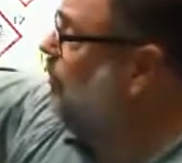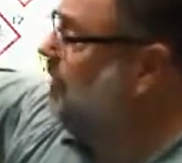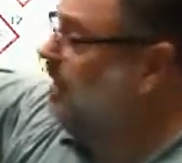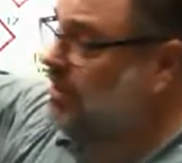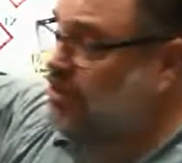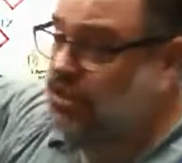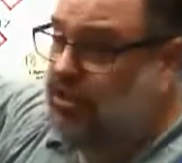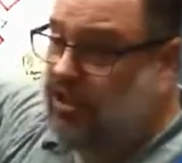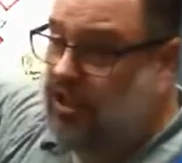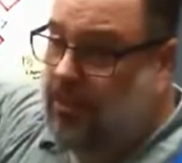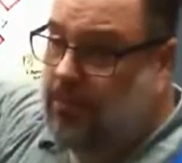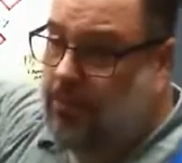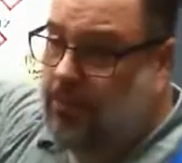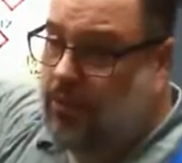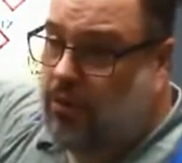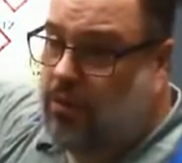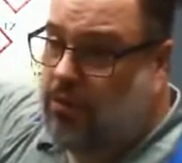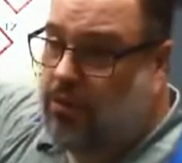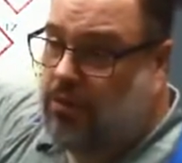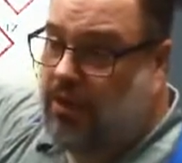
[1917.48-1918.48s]
this
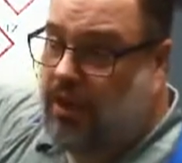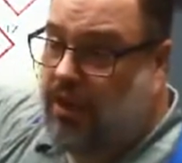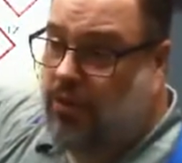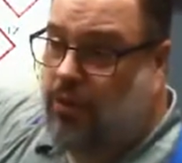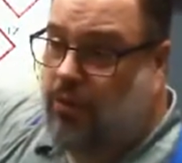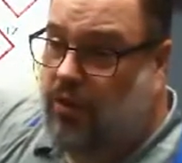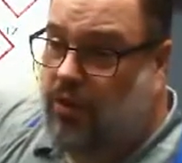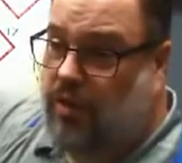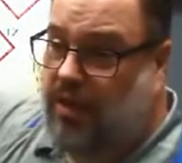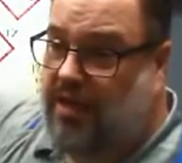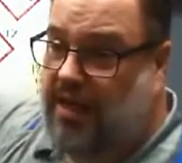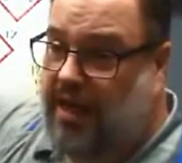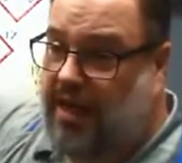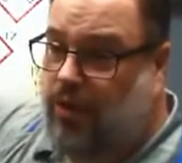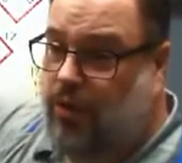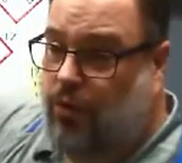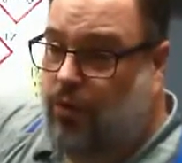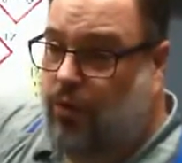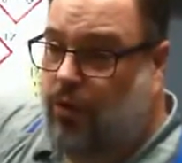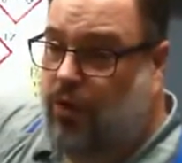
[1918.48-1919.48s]
symbol, like we looked at on
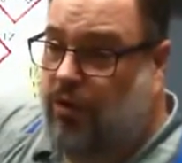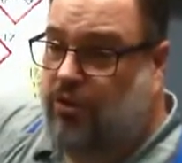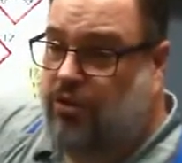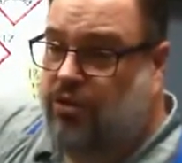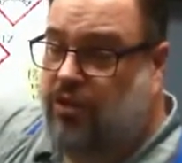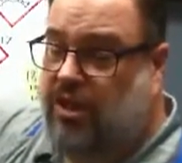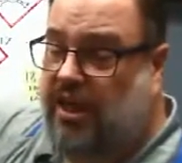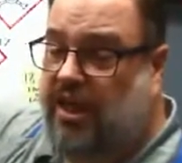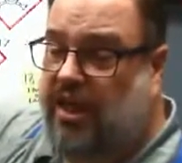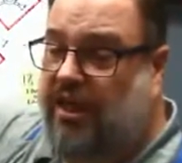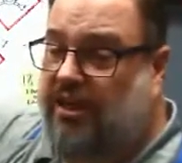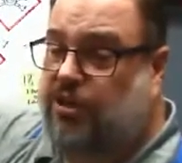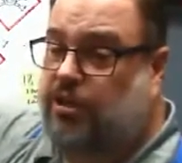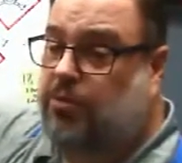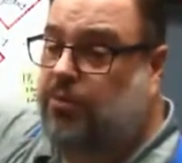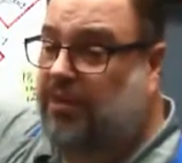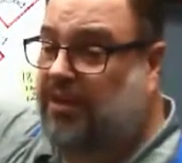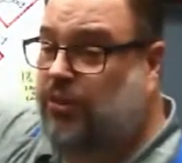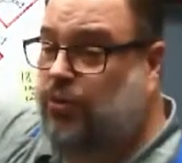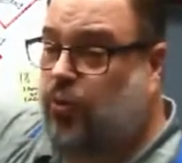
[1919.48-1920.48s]
our other signs,
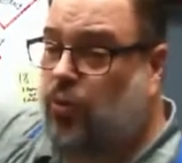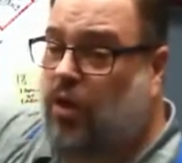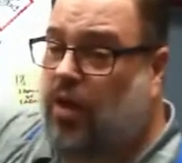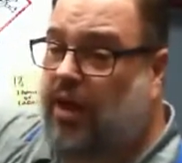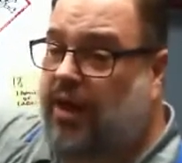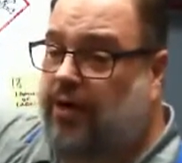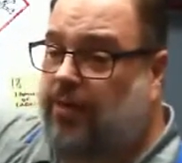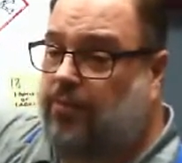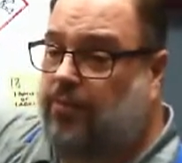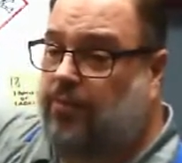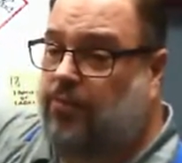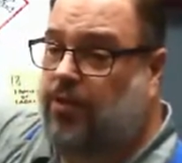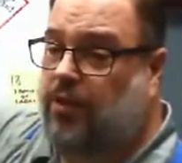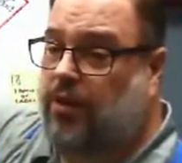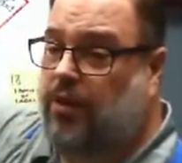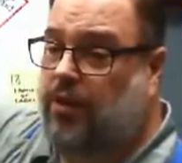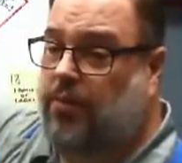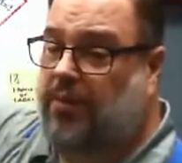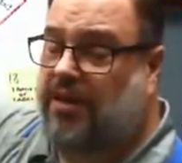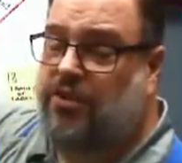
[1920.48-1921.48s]
means what?
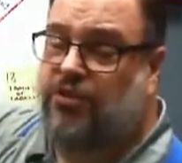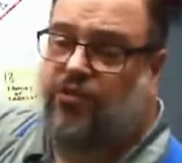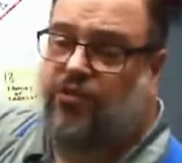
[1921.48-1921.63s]
It means